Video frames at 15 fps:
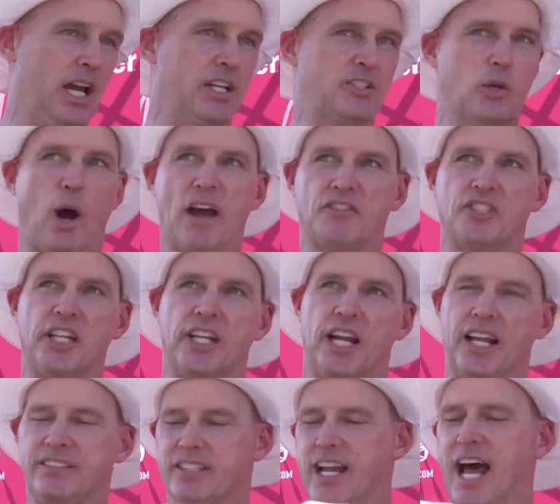And so I've seen it.
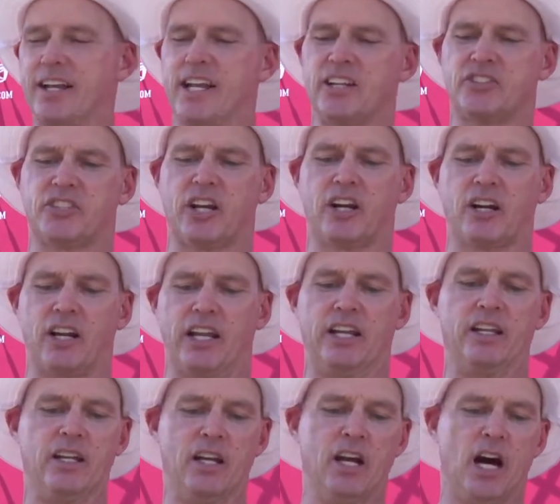That's not
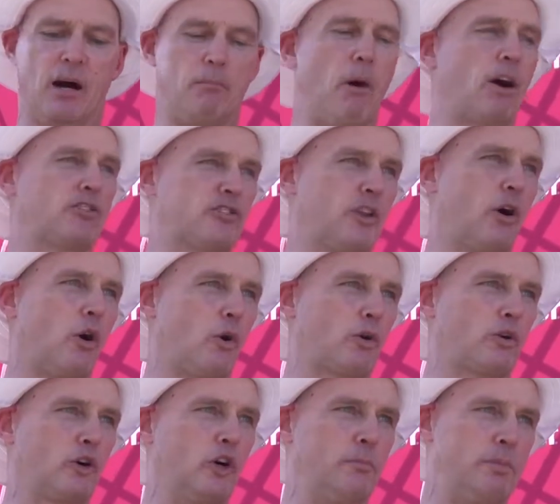necessarily amongst the whole
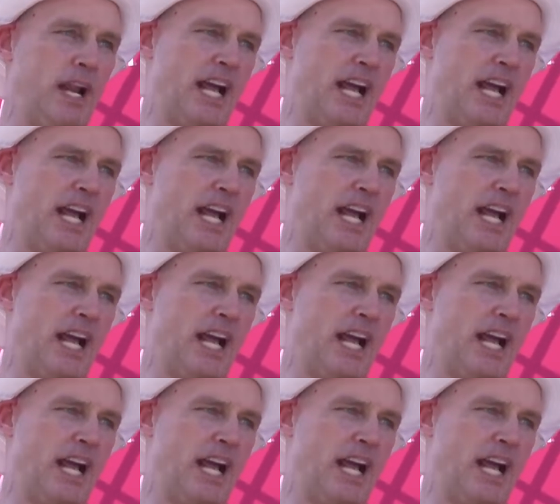group,